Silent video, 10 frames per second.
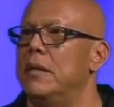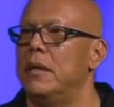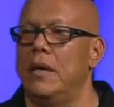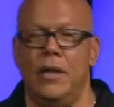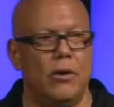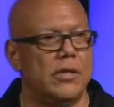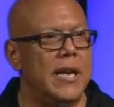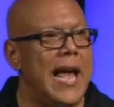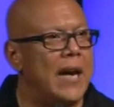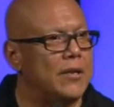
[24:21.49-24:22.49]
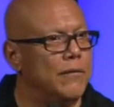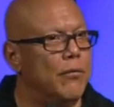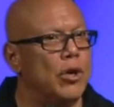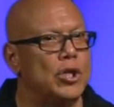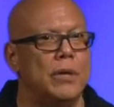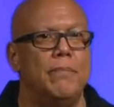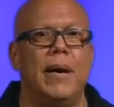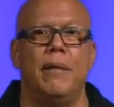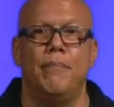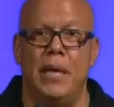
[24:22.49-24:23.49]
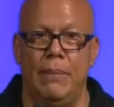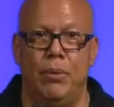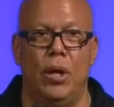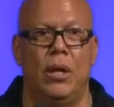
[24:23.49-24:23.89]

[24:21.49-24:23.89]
and there was an act of worship by the people.